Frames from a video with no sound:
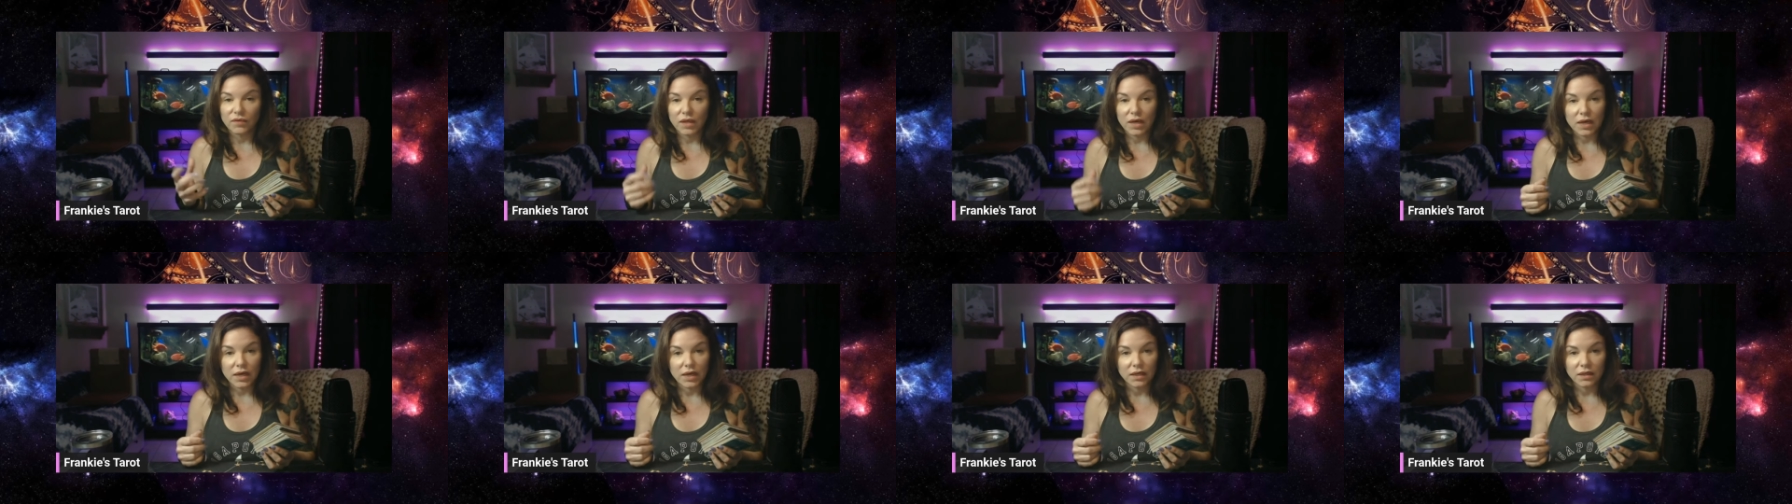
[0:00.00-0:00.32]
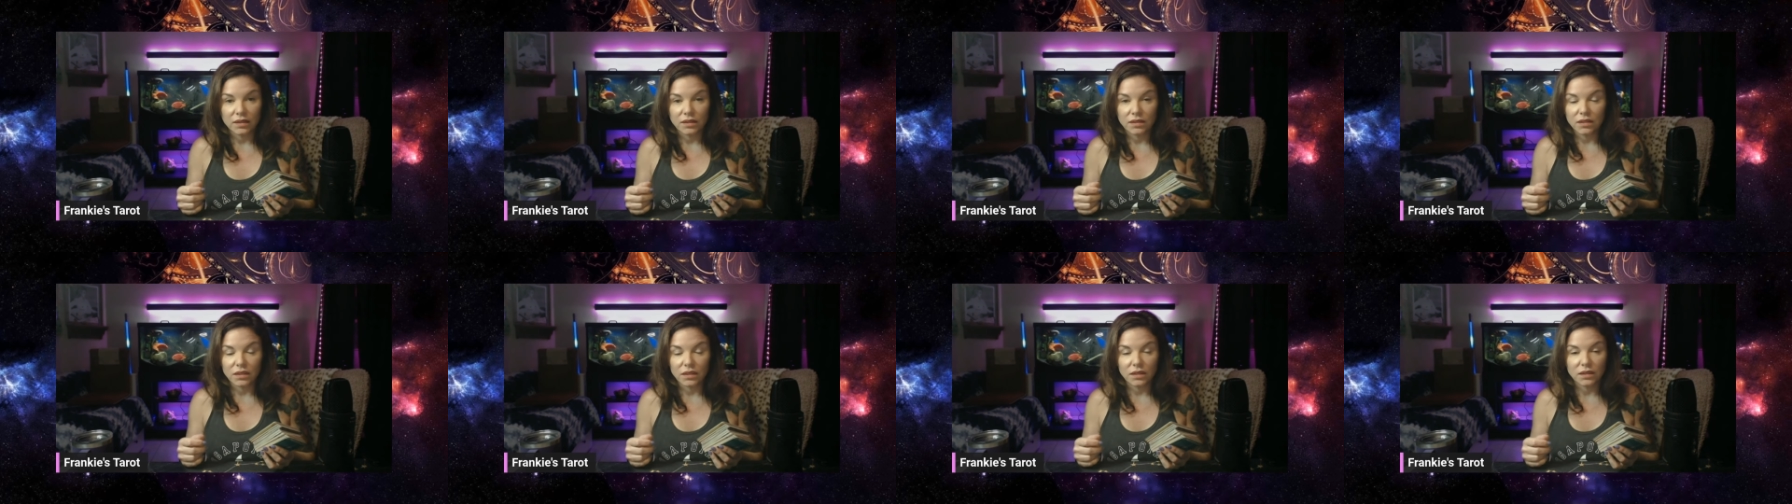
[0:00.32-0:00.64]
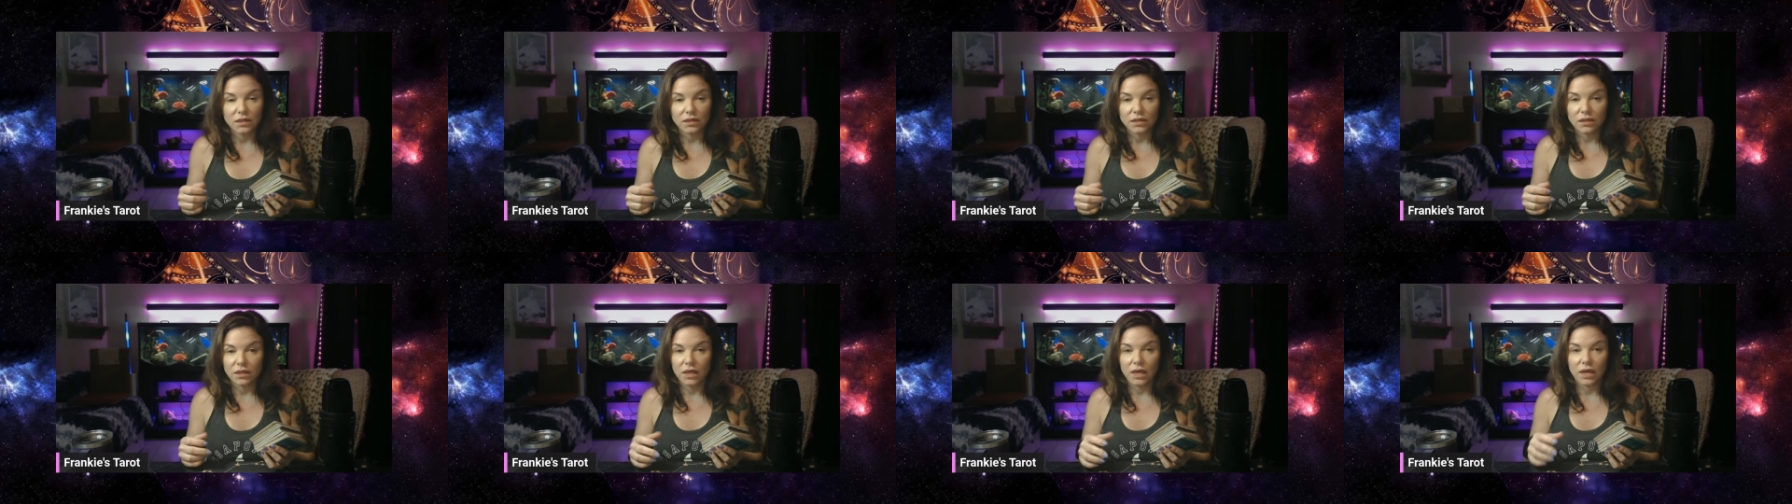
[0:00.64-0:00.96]
that
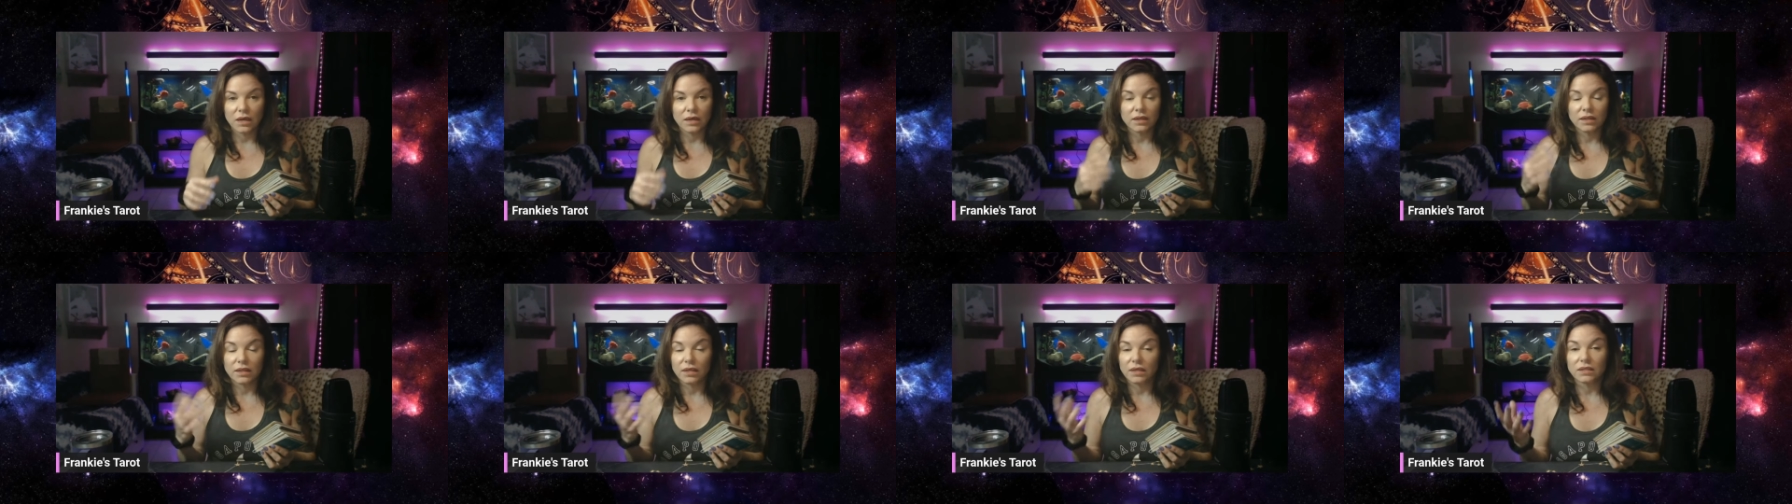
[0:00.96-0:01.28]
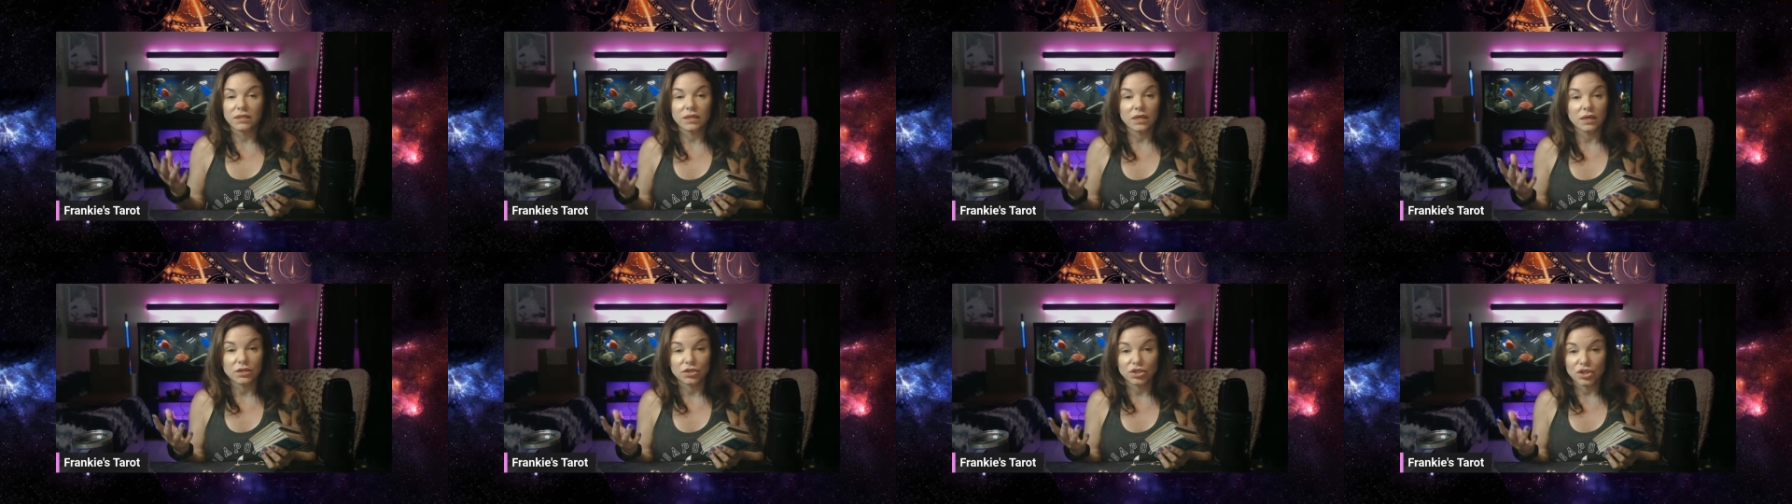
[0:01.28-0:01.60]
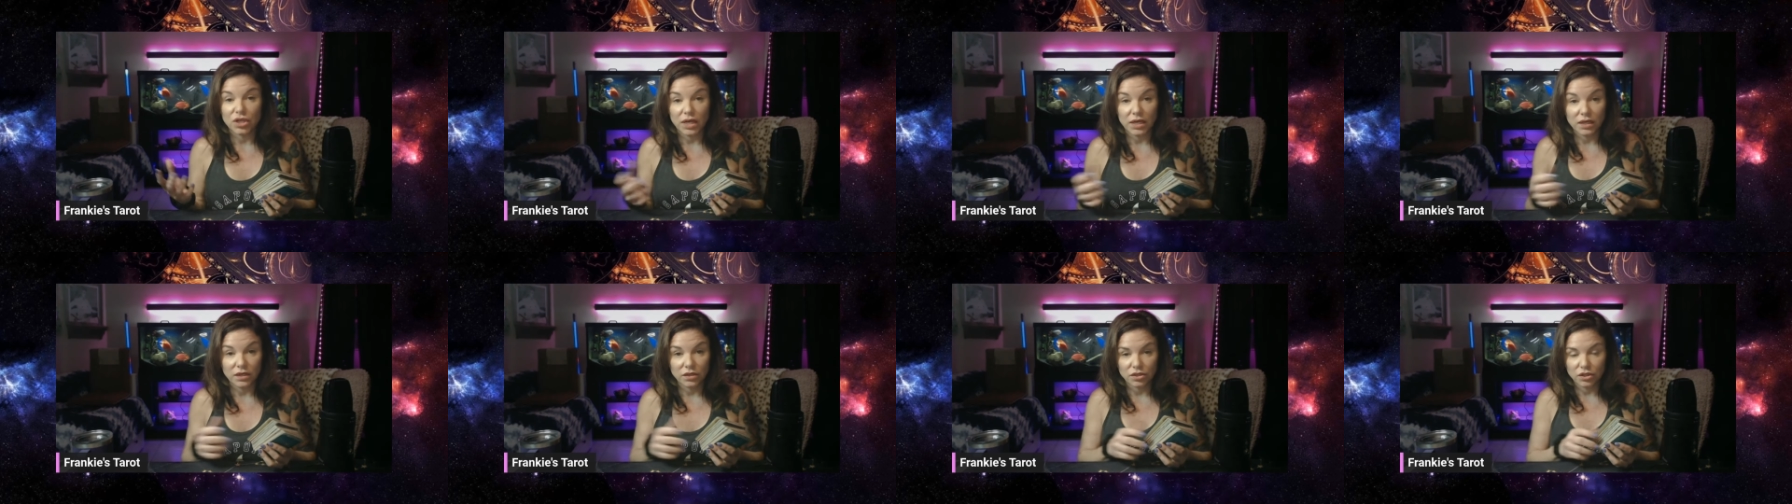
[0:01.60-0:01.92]
anything's going to
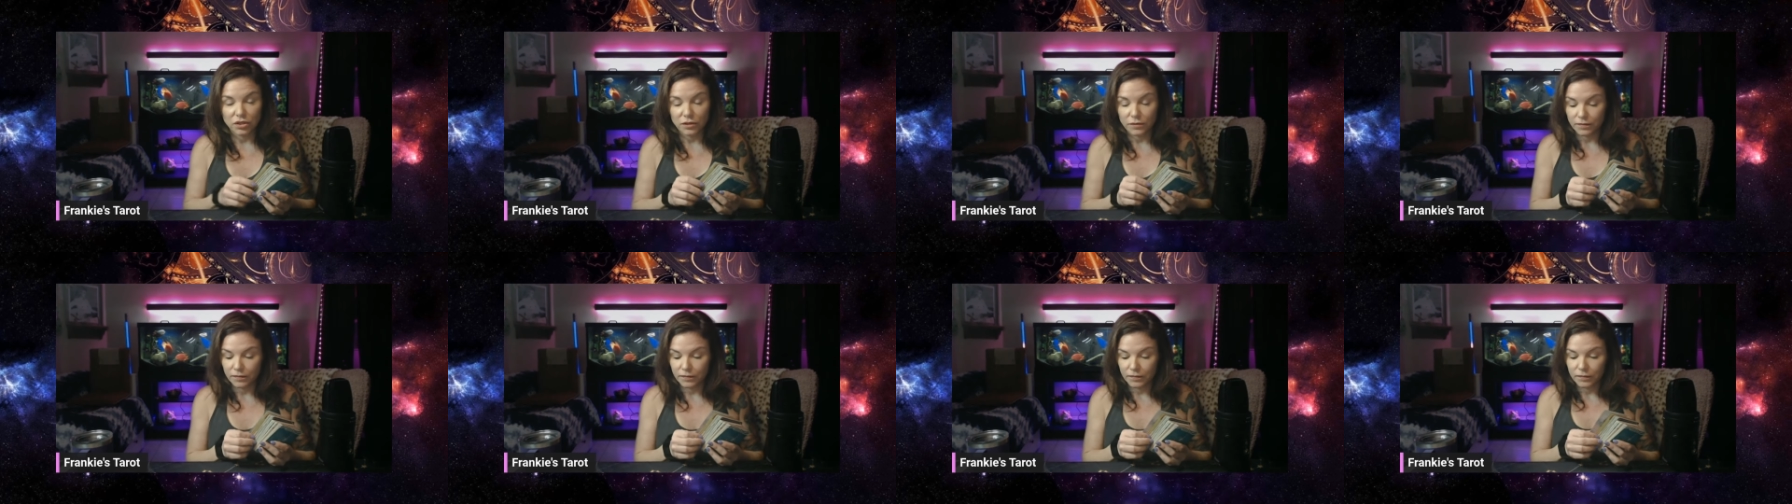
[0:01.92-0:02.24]
change.